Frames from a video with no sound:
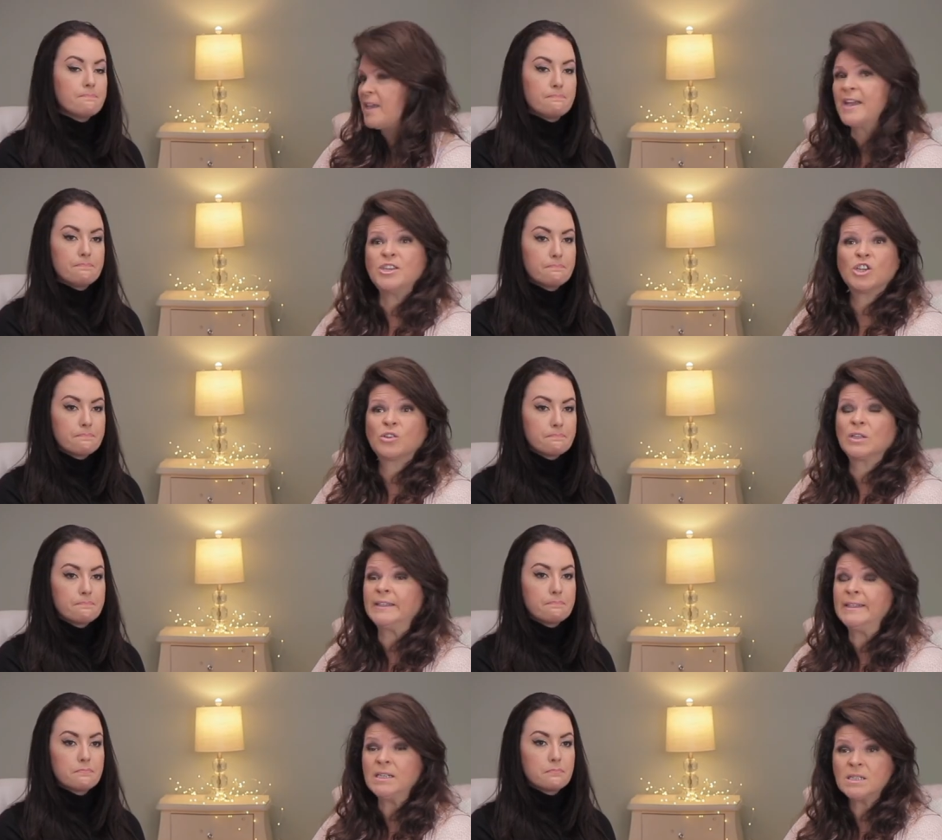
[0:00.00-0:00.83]
Speaker 1: And
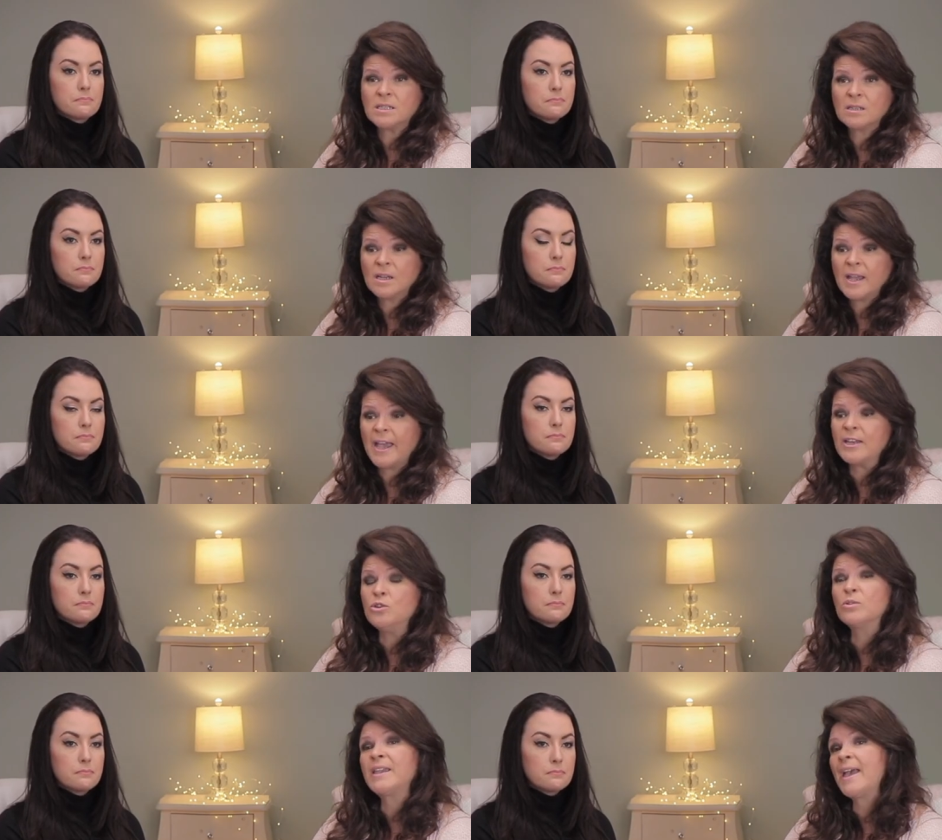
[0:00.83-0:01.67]
you clean it
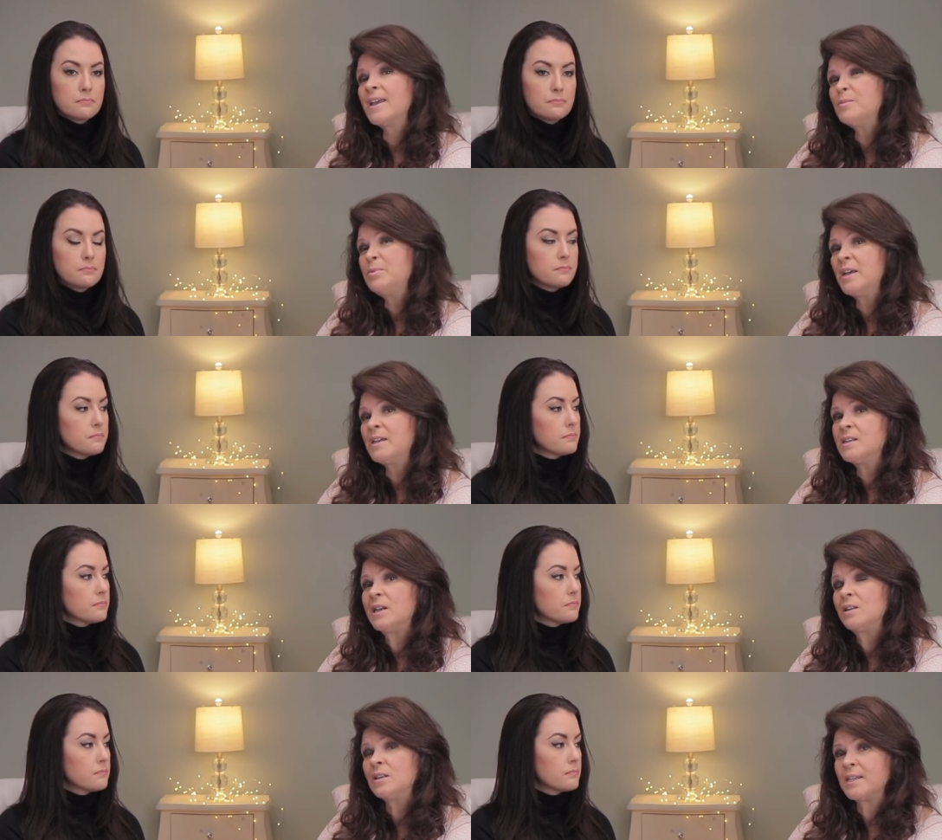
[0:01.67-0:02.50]
and you can
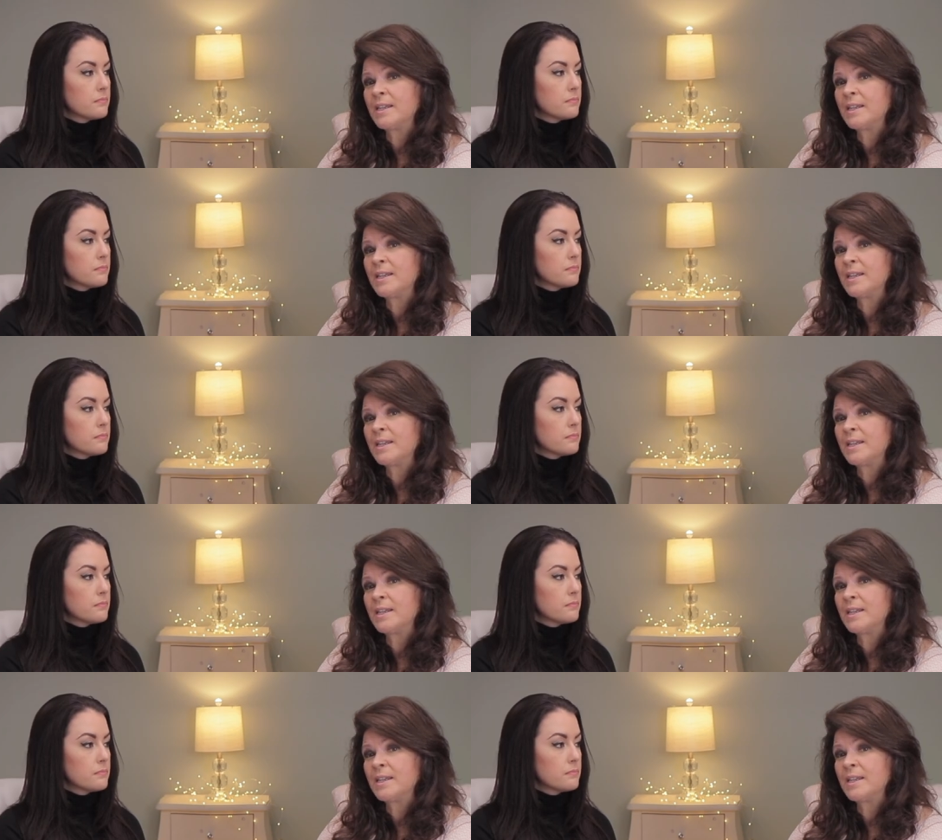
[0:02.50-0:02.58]
apply a nail